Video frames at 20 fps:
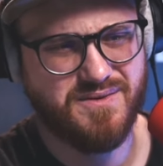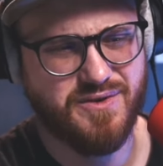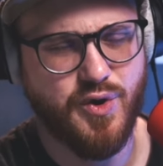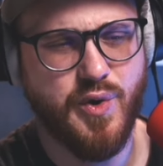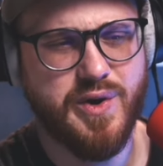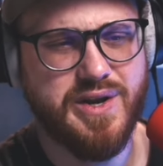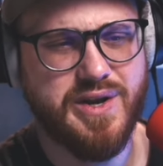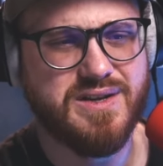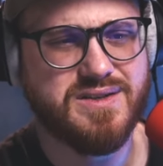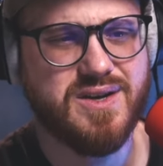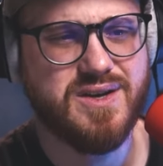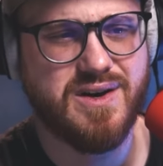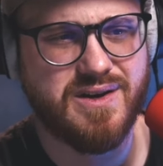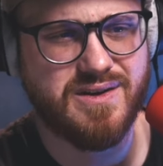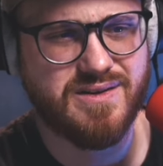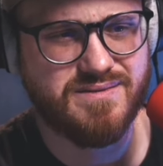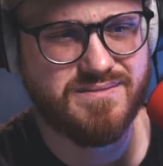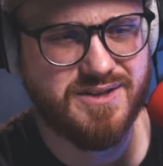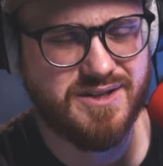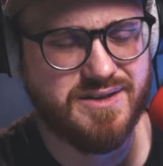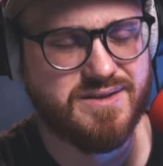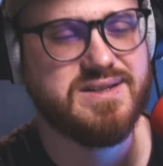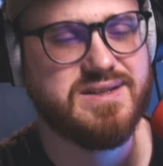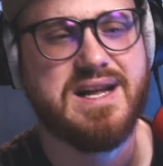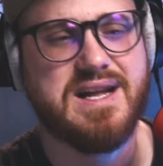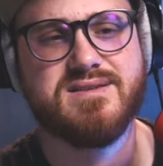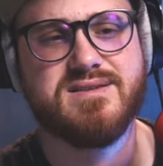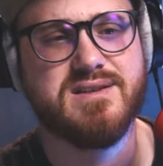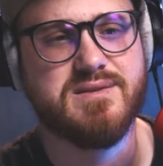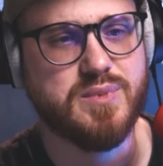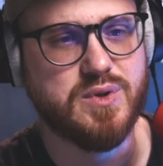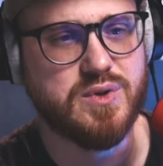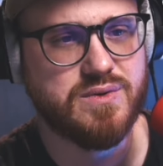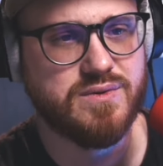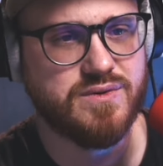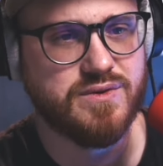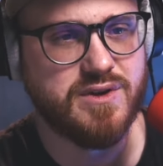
Coding is hard. It's that simple.